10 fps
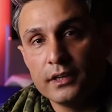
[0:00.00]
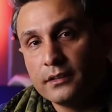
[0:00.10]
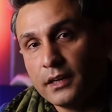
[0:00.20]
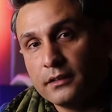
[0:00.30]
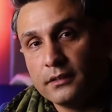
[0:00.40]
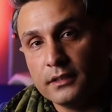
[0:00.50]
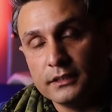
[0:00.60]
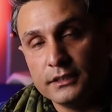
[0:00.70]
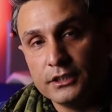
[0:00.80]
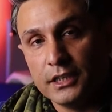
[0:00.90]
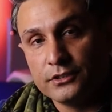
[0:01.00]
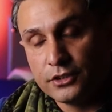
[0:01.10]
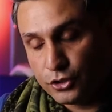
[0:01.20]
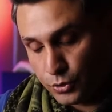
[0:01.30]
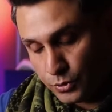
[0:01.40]
thing that DJI has
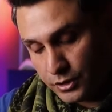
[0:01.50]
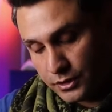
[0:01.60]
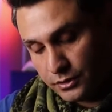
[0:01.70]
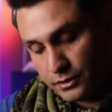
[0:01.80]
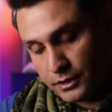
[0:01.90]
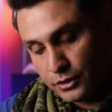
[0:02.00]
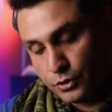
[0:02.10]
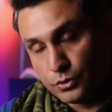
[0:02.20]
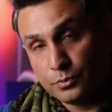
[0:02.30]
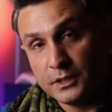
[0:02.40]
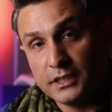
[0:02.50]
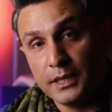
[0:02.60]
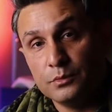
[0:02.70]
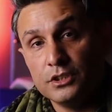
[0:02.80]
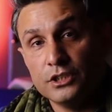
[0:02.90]
introduced is the USB
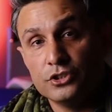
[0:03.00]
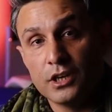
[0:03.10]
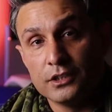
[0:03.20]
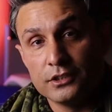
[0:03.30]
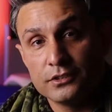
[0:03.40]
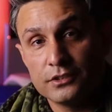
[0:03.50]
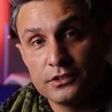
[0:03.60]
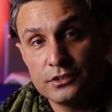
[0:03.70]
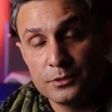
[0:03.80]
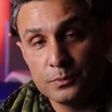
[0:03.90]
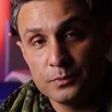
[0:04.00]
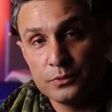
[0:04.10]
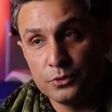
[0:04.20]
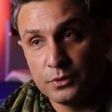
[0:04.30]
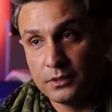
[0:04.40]
Type-C charging system.
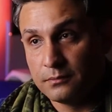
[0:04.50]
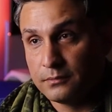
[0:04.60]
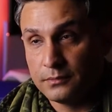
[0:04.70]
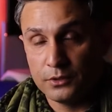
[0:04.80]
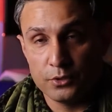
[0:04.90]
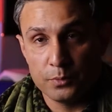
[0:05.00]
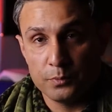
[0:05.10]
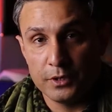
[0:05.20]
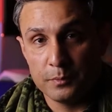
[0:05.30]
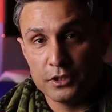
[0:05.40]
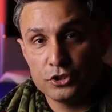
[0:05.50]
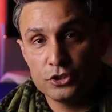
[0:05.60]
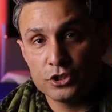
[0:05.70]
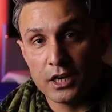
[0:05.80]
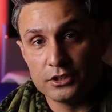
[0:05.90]
You can, pretty
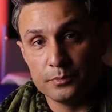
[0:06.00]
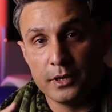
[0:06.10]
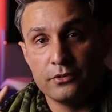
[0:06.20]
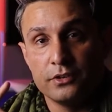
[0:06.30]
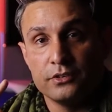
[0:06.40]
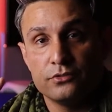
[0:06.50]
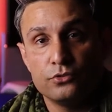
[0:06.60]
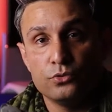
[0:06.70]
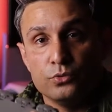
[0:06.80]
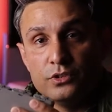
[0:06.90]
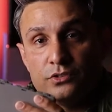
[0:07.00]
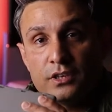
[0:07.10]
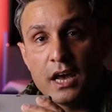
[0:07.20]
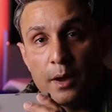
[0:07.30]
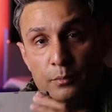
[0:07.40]
much charge the batteries through this
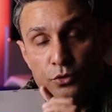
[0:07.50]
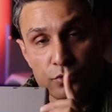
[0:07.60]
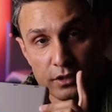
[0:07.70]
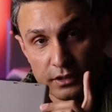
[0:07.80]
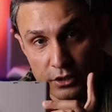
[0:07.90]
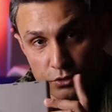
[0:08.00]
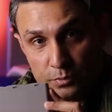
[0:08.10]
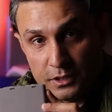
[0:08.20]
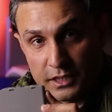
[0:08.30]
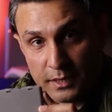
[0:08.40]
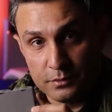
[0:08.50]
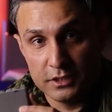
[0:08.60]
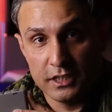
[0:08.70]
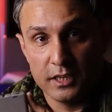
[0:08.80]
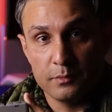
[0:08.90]
hub using the USB
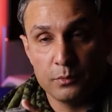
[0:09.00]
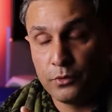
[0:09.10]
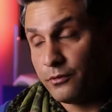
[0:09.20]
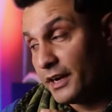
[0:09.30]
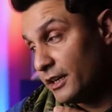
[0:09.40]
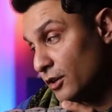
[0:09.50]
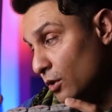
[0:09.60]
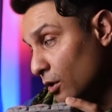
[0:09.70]
Type-C cable provided,